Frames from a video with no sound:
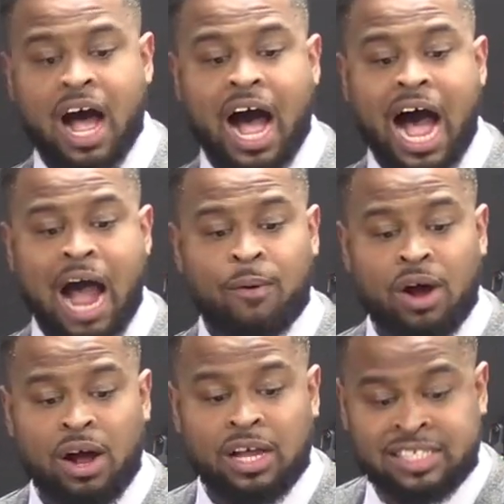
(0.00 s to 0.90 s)

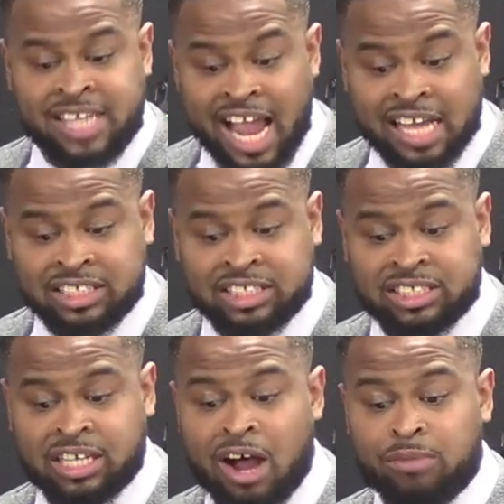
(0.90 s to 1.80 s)
Our
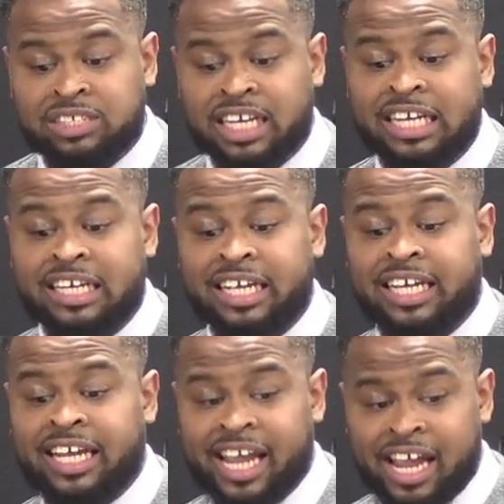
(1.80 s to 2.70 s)
text comes in the
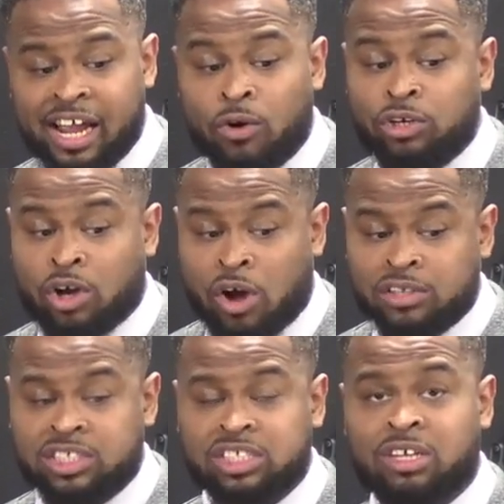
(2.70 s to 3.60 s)
year, or the
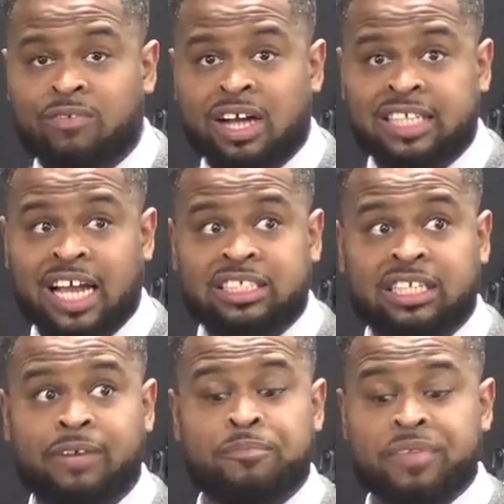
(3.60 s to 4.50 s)
context of our text
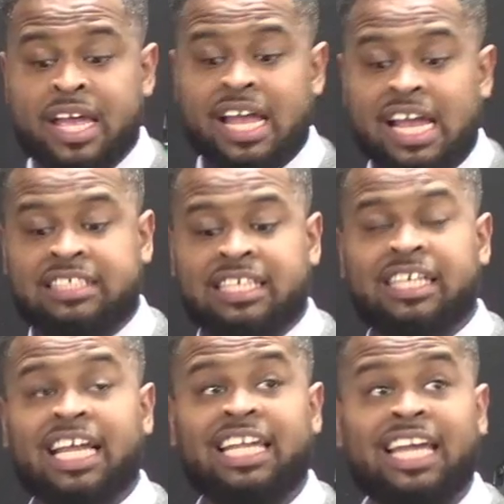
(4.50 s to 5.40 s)
is in
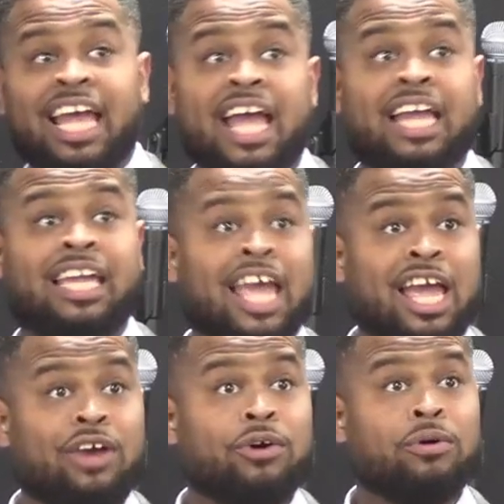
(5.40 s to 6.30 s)
the year
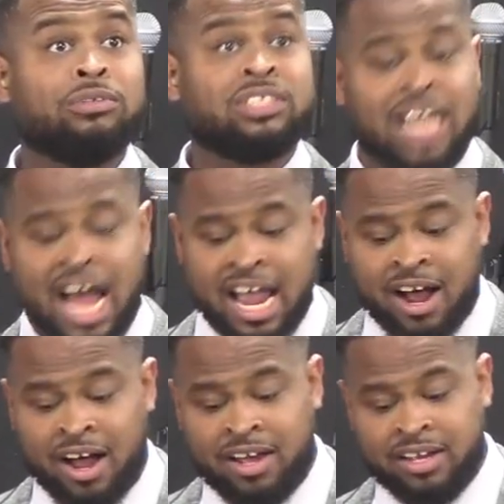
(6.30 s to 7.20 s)
King
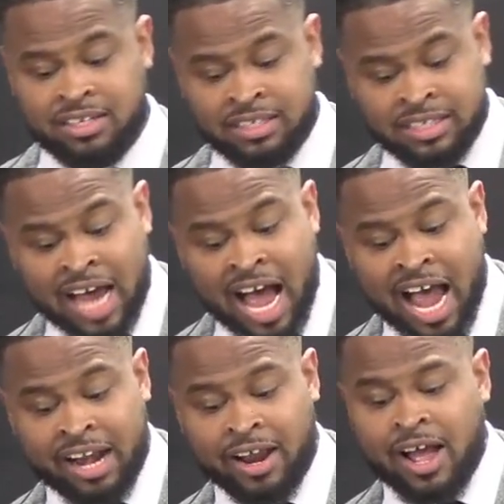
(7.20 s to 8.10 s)
Uzziah
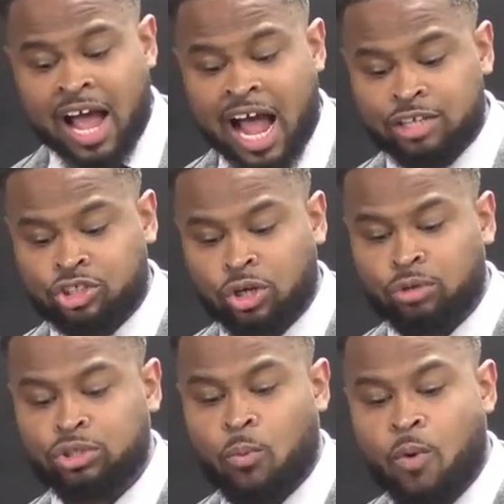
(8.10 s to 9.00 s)
died. And so
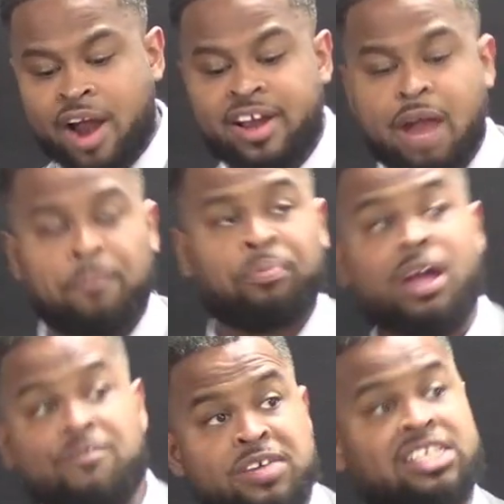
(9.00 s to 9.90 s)
the one that
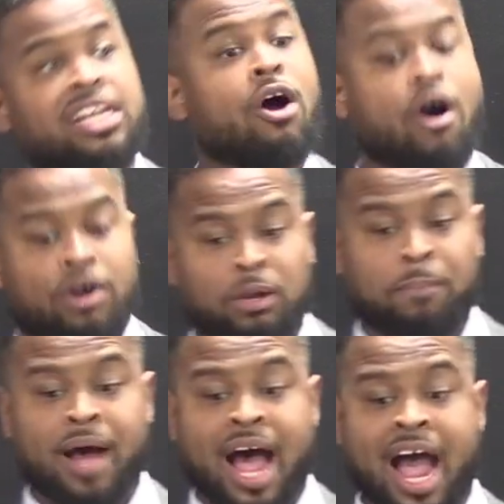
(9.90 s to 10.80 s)
previously
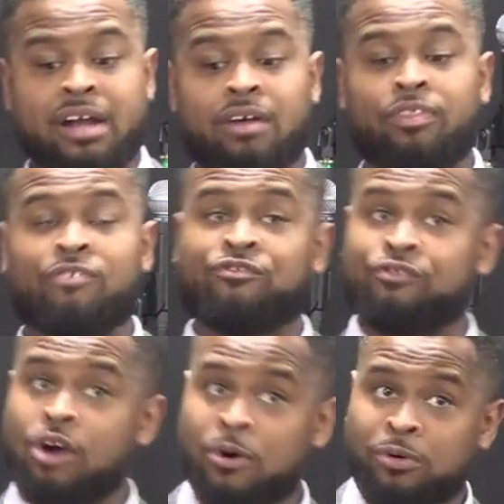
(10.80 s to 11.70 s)
occupied the
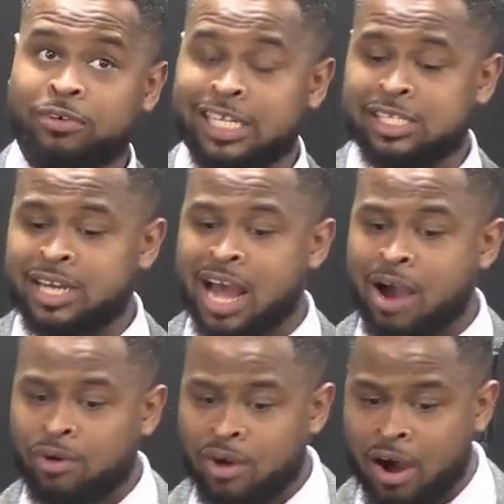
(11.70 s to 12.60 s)
throne is
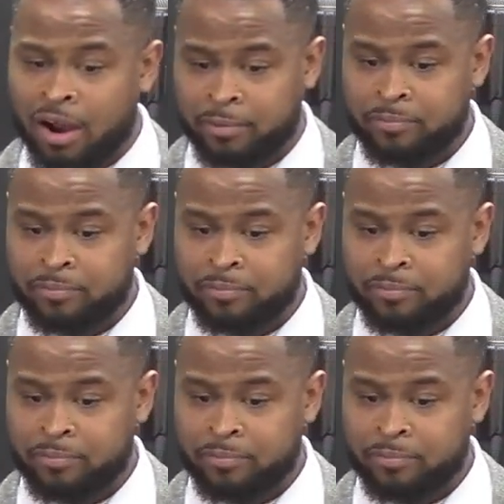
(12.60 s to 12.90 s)
now gone.